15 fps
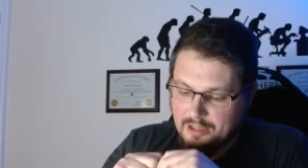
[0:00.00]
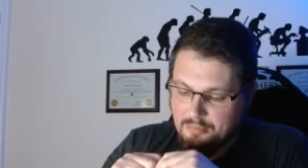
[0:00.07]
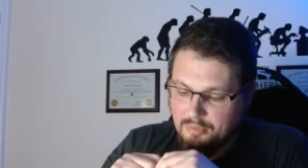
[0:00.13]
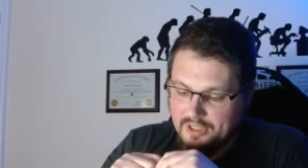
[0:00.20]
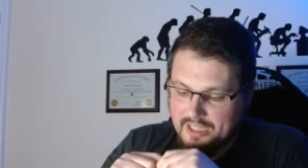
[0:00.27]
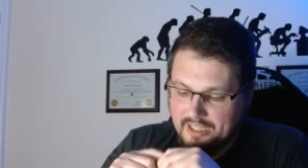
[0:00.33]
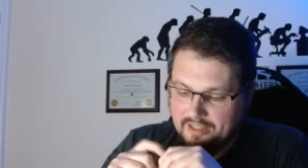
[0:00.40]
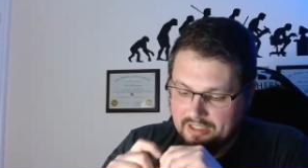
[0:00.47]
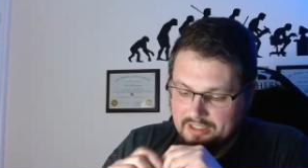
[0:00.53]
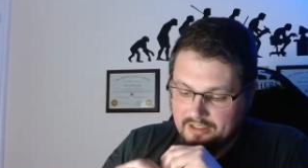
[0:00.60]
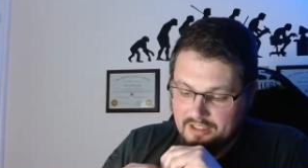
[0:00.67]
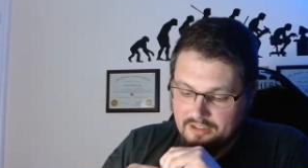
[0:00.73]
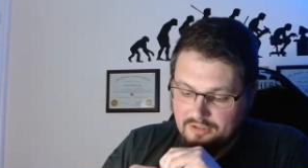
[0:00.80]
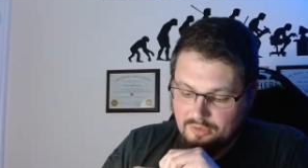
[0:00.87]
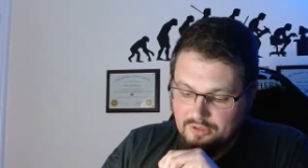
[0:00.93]
But yeah,
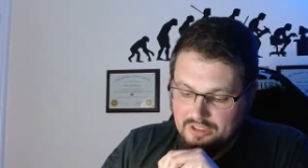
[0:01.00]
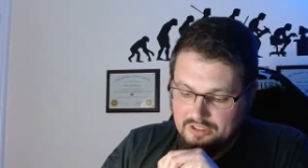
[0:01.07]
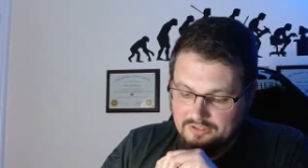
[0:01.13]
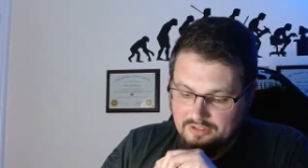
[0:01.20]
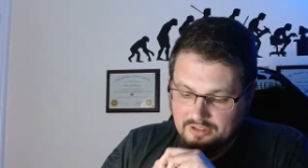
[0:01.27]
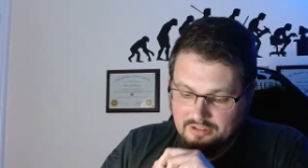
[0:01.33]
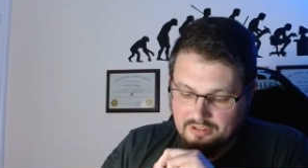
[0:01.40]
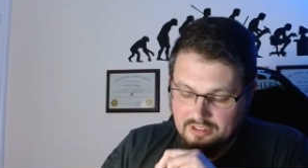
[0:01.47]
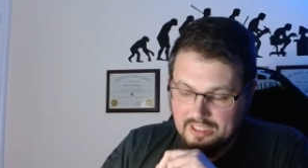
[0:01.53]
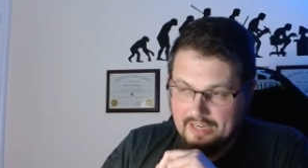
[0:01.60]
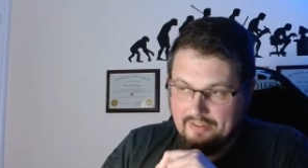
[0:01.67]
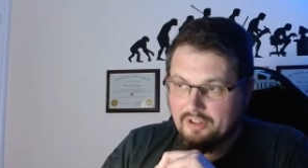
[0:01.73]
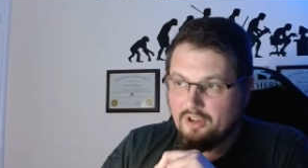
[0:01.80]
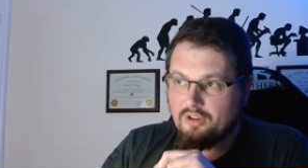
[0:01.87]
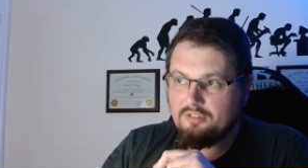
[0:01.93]
they do need to
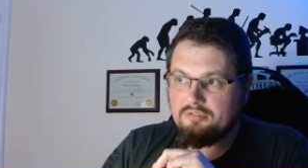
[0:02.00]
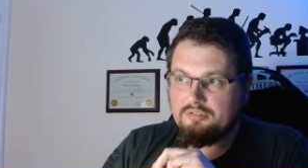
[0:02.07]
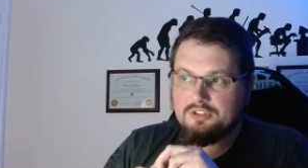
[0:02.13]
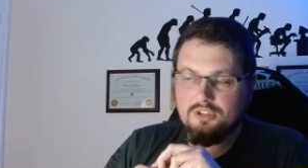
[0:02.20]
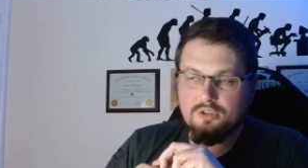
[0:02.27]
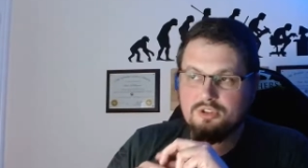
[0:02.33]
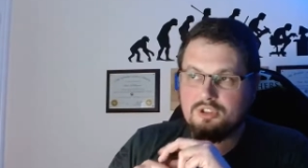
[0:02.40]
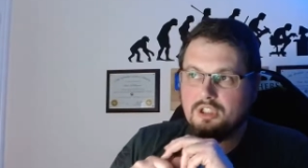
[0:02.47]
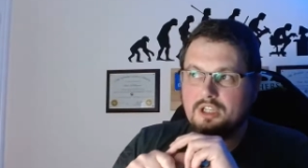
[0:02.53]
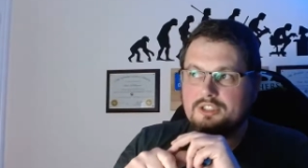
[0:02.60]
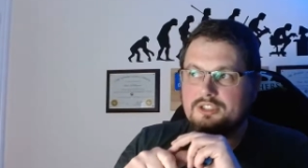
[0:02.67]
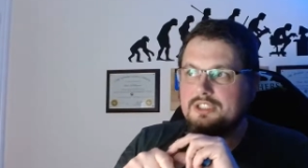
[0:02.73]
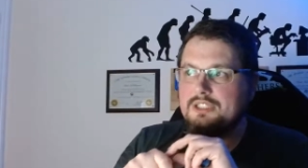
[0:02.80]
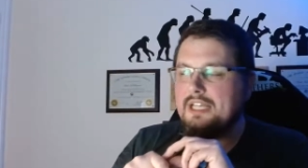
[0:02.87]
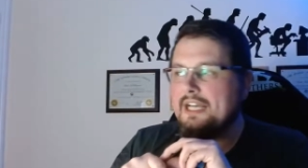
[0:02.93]
carry on
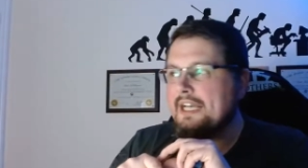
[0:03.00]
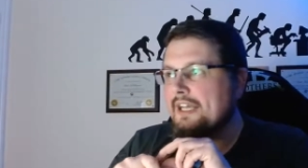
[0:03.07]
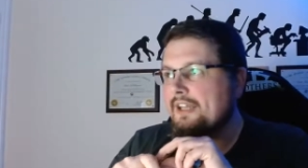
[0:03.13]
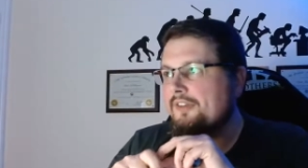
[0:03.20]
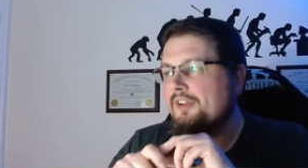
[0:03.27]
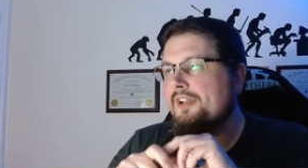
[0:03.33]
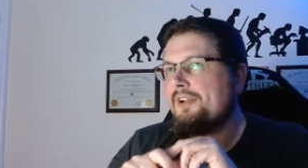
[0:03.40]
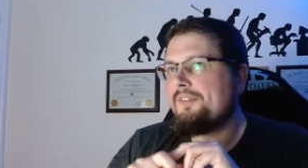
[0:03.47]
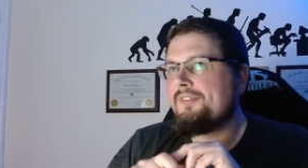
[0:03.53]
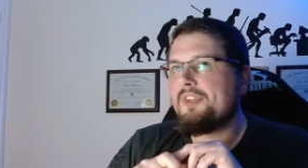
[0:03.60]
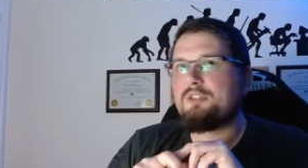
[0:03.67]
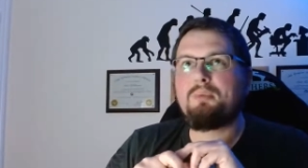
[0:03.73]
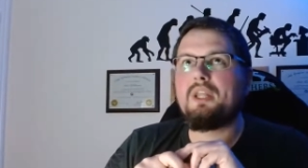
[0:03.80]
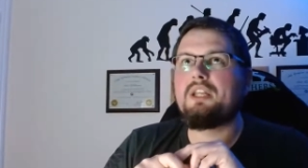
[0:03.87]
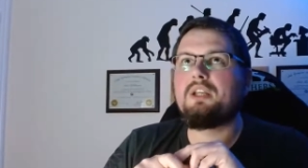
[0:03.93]
socializing, and there's
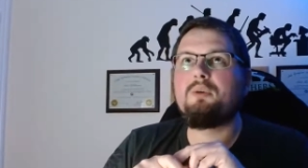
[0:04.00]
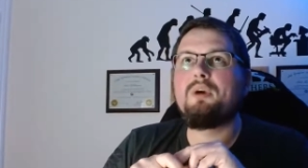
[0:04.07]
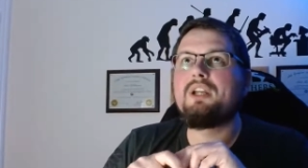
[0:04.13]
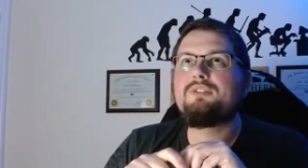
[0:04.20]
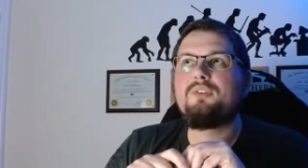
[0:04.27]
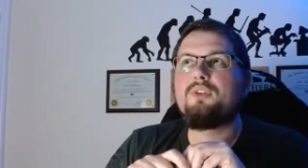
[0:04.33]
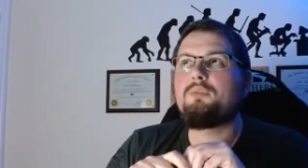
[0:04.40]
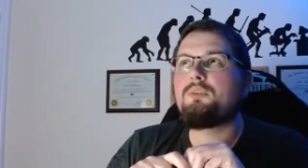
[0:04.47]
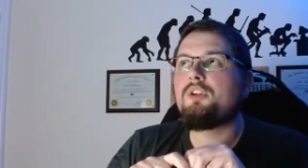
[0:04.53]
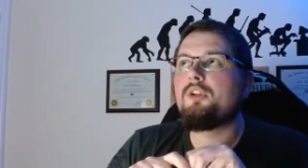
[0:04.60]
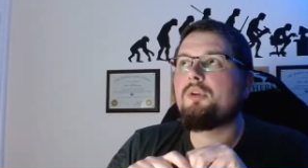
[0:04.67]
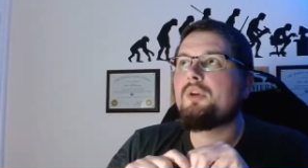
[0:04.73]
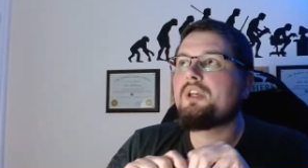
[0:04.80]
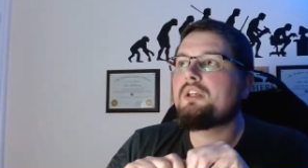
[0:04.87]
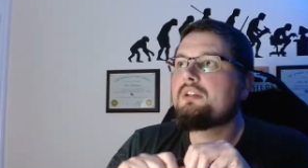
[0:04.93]
plenty of ways for them to
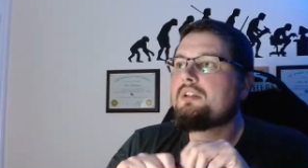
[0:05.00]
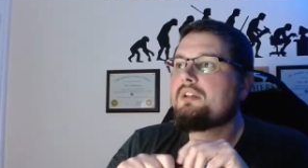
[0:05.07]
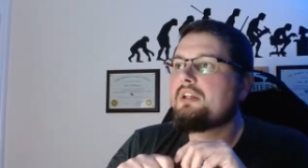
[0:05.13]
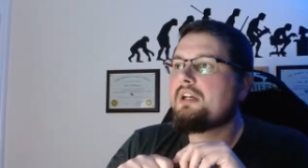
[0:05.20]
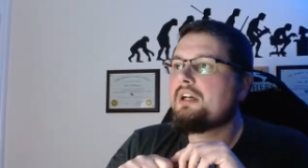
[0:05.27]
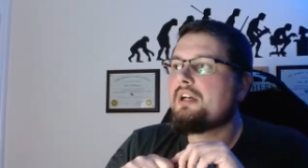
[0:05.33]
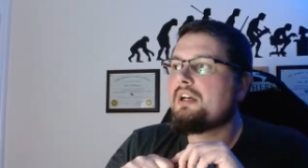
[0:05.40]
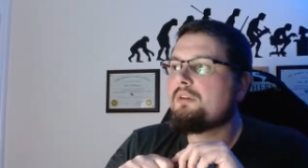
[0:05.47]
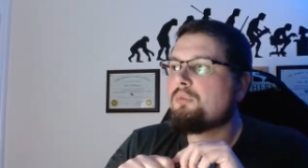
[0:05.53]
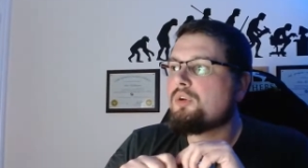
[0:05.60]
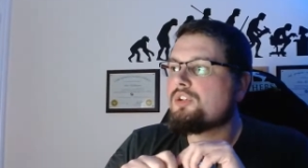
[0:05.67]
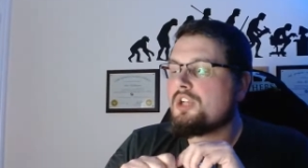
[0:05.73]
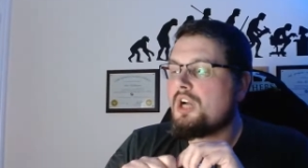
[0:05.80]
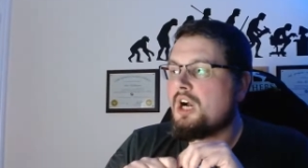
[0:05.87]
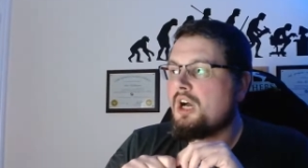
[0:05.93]
do it,
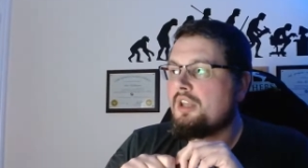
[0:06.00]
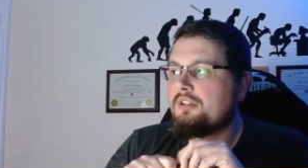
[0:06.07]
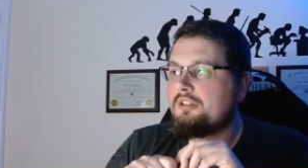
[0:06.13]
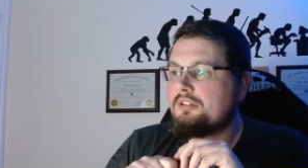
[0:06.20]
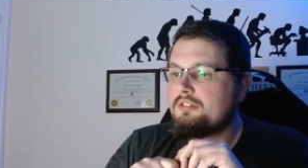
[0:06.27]
which aren't,